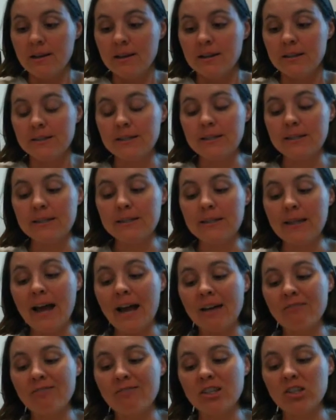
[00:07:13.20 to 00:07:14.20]
Cities
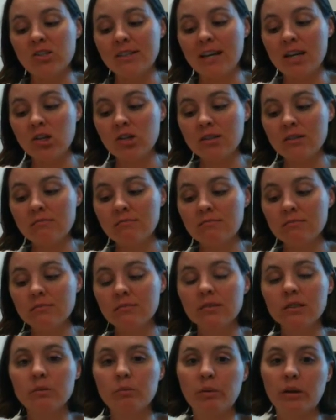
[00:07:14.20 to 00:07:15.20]
lack vegetation
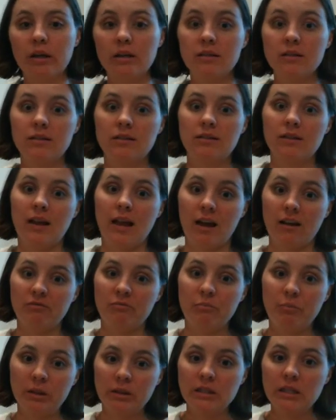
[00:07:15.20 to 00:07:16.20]
because they have
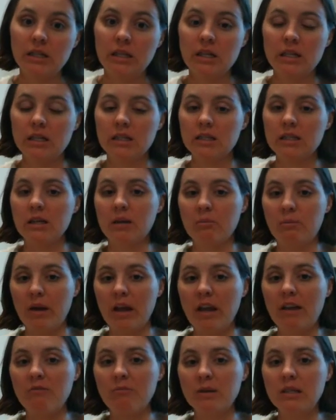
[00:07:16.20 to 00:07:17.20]
buildings and
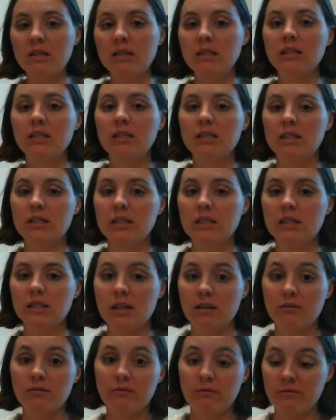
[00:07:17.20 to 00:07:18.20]
pavement
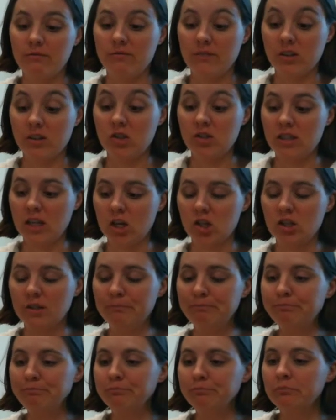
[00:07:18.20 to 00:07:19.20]
instead of
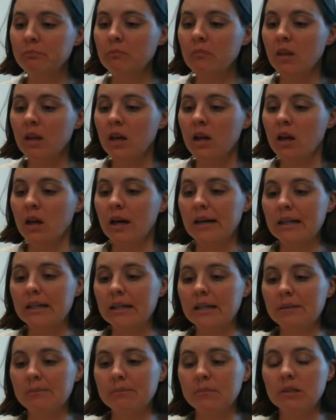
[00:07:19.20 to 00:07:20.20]
vegetation.
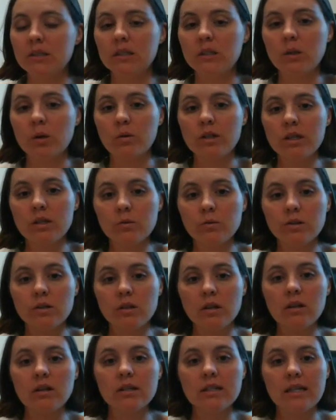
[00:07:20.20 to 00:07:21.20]
So this
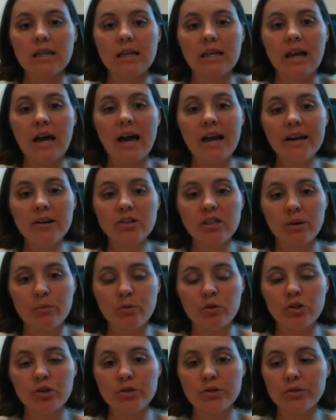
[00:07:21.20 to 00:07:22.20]
results in higher
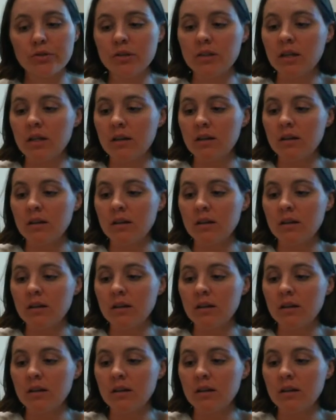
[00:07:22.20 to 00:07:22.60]
temperatures,